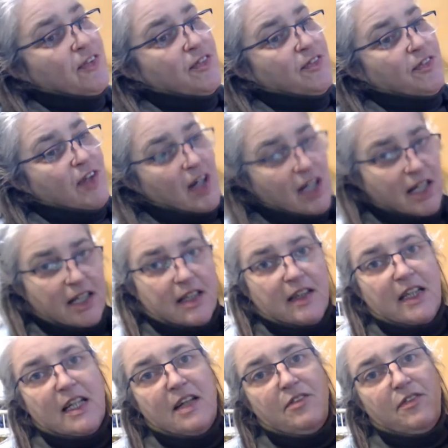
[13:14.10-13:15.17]

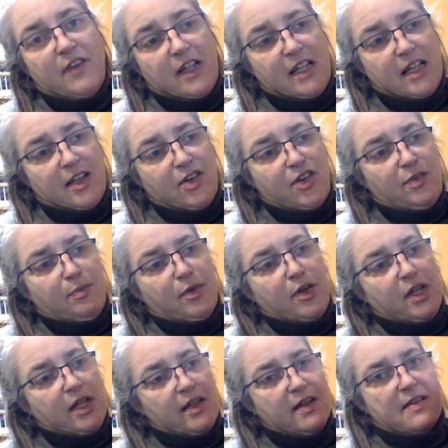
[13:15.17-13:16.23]
Finally finished
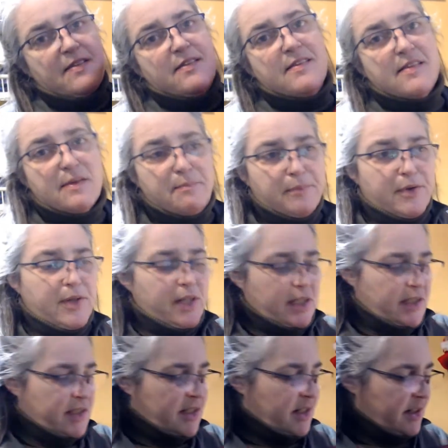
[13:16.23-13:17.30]
putting this zipper in.
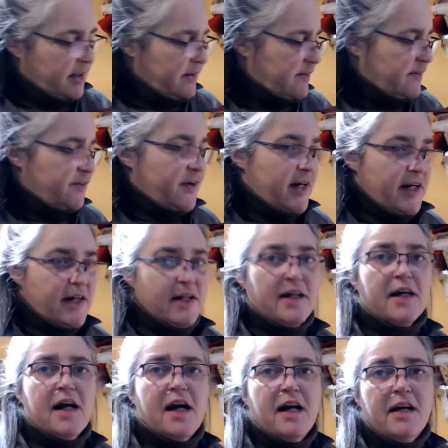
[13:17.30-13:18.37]
I
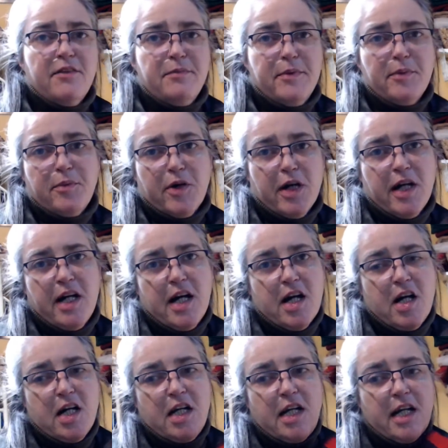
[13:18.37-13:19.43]
swear I have been working
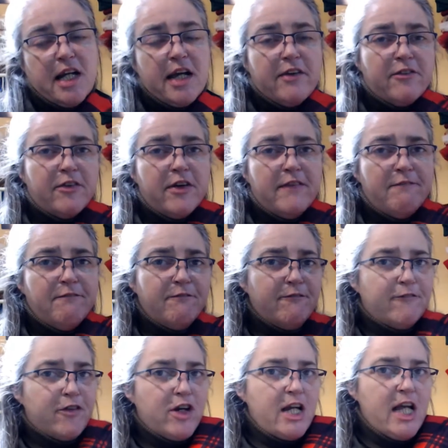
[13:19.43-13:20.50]
on it every
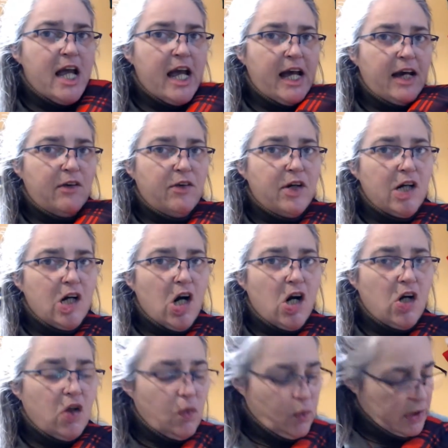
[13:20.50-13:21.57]
3 hours
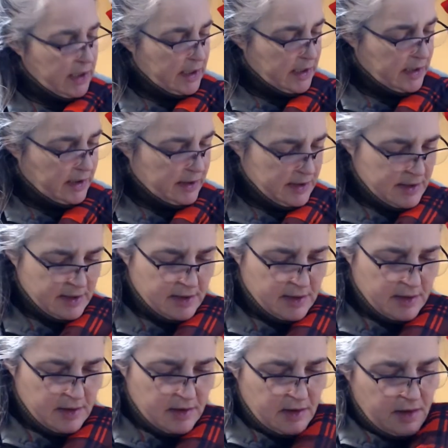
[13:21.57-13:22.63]
all week.
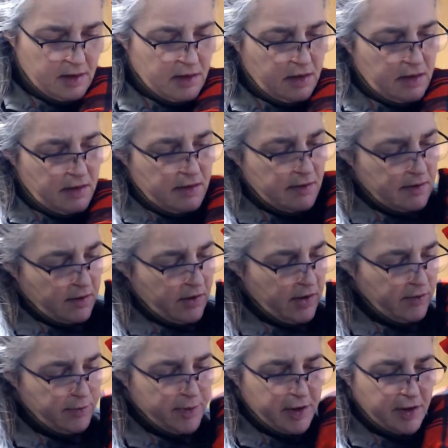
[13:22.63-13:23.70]
So
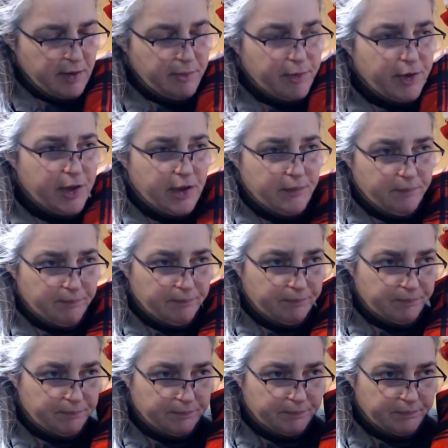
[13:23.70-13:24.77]
I've probably put
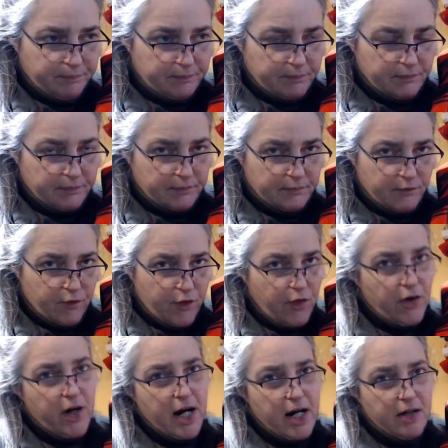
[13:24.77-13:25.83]

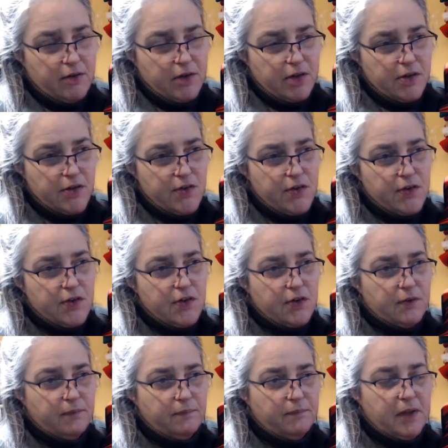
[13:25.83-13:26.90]
4 hours
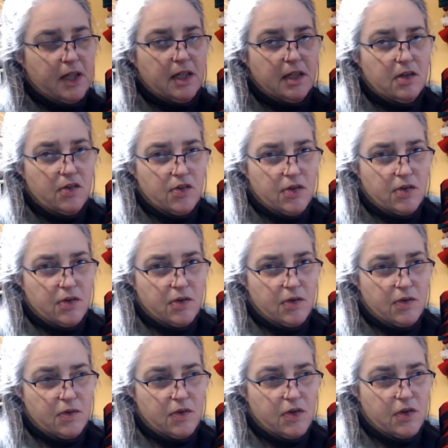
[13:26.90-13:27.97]

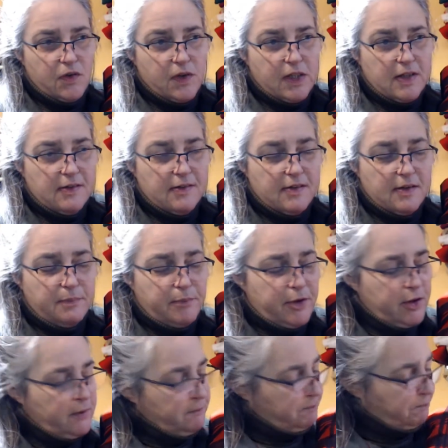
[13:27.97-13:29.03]
into doing this zipper